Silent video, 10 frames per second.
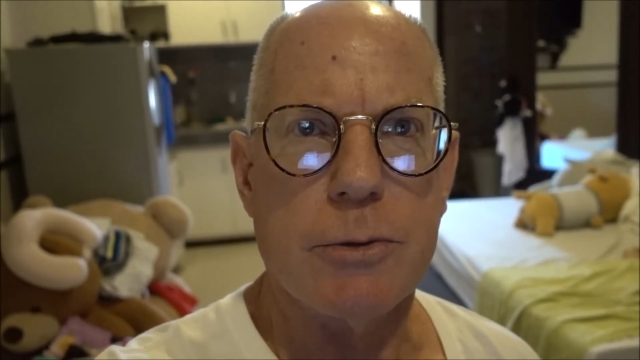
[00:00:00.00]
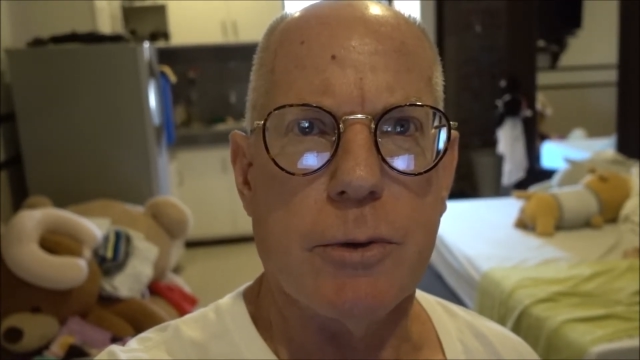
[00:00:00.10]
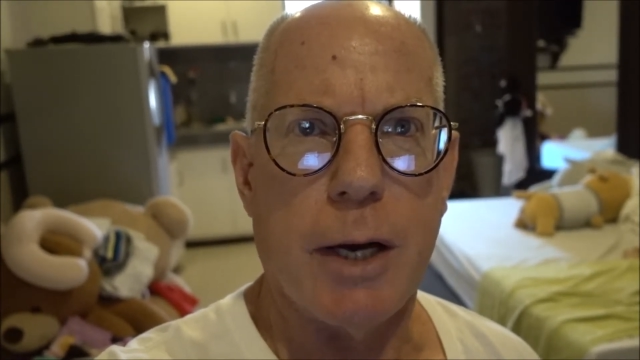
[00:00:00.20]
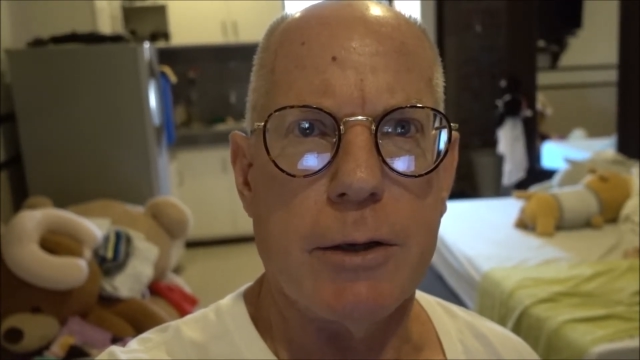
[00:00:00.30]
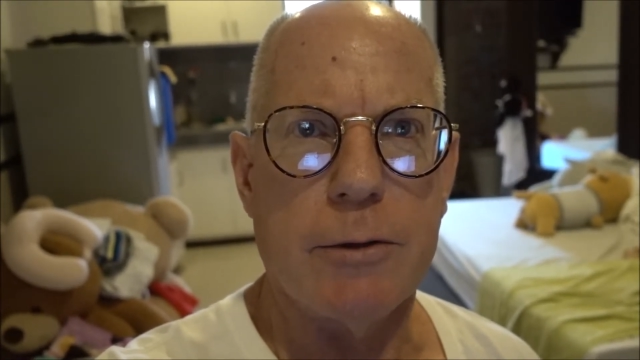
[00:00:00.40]

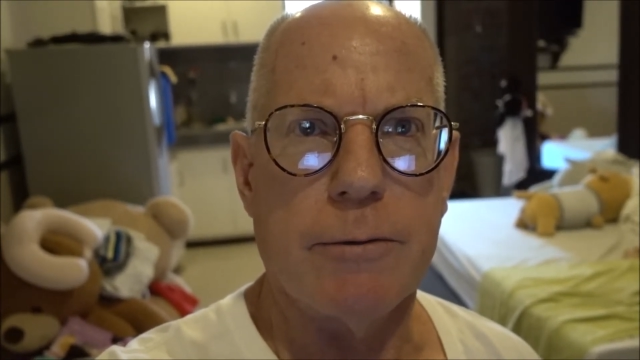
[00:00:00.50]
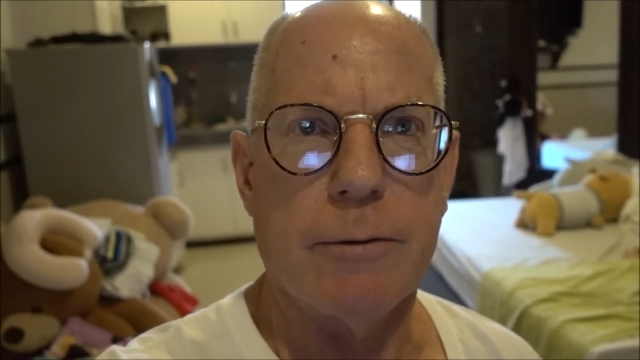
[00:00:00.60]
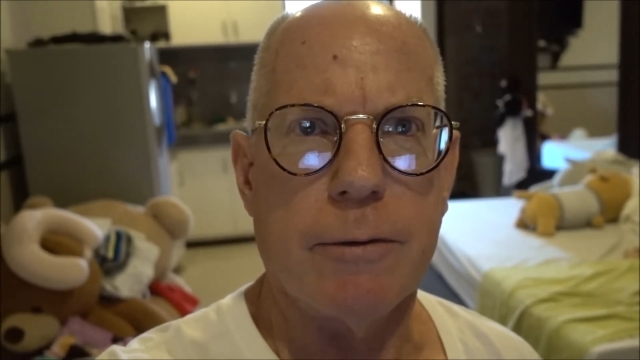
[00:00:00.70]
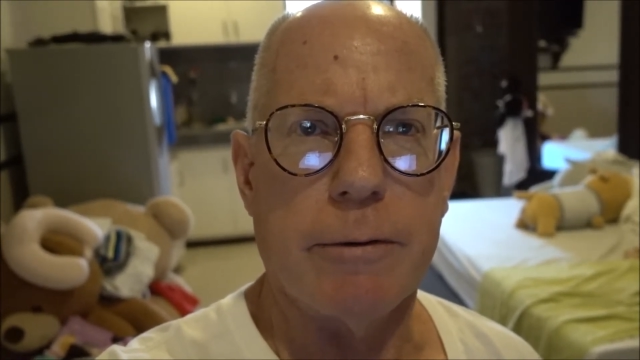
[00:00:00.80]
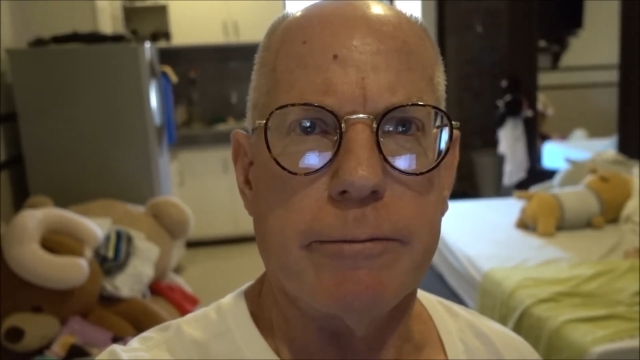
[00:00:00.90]
ranks
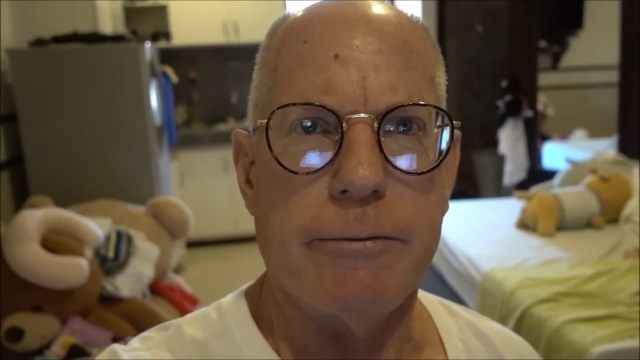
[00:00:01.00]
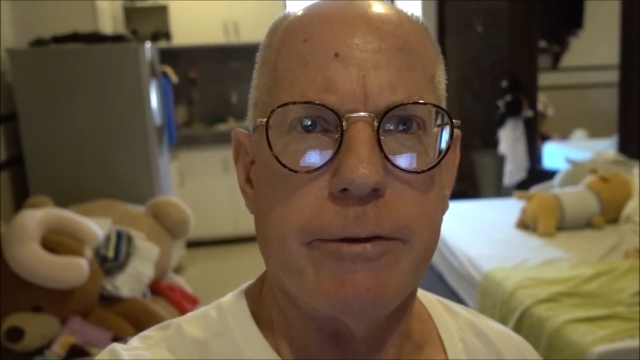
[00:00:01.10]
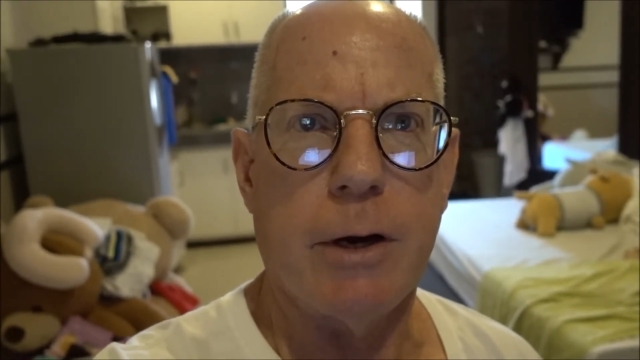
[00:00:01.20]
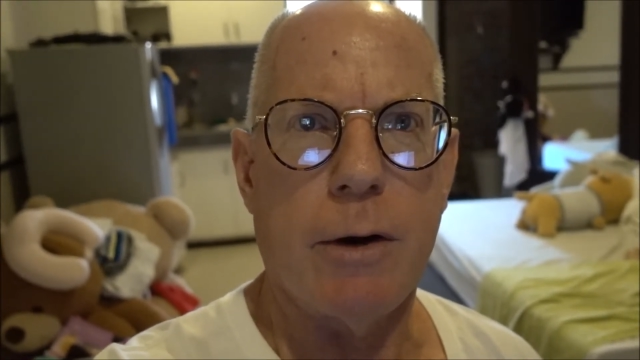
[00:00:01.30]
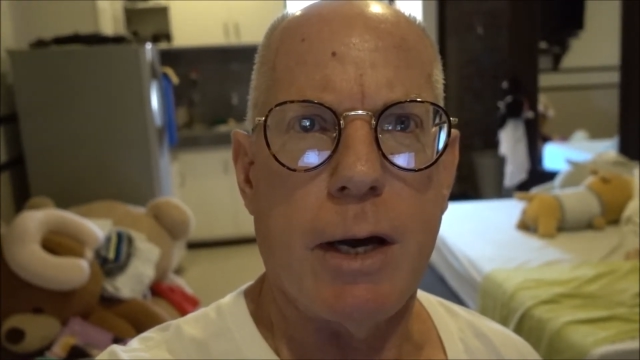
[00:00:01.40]

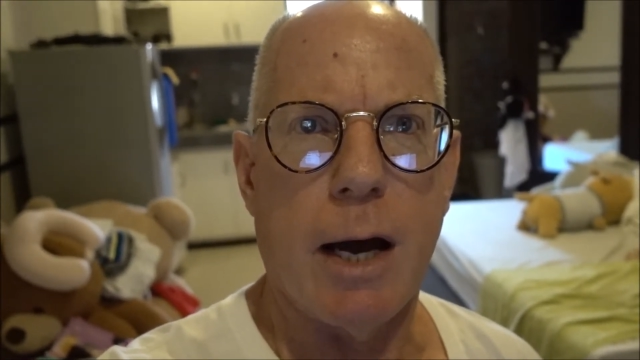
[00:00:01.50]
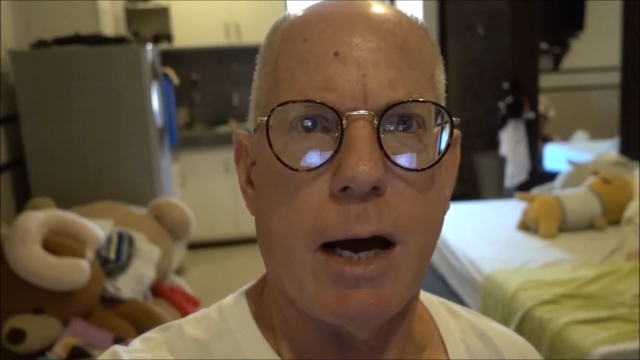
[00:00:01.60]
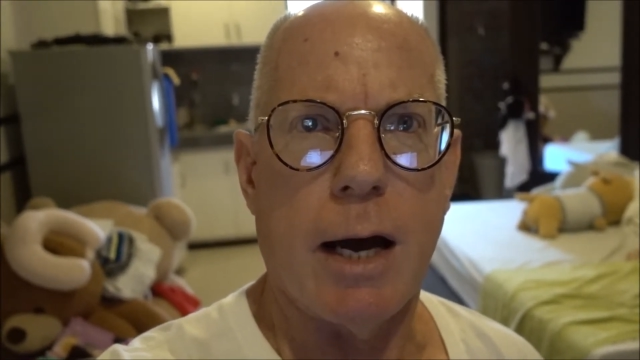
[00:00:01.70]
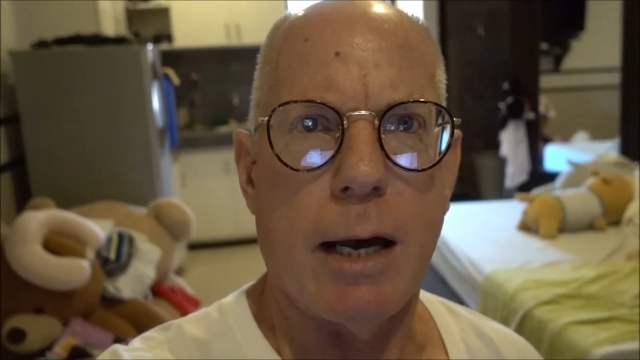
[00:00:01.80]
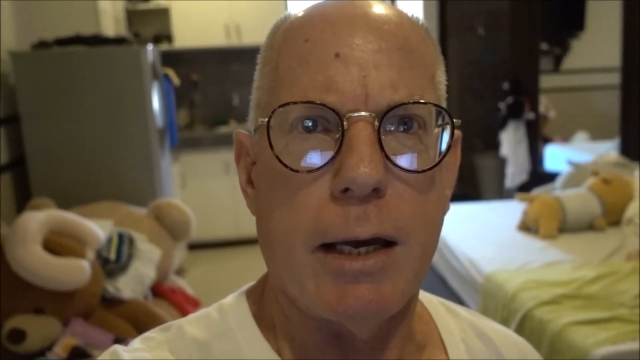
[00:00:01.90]
very
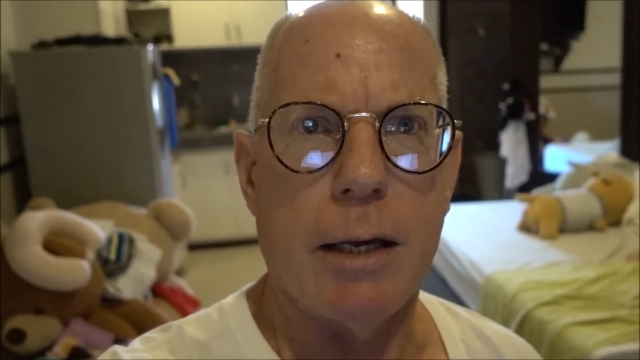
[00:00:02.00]
high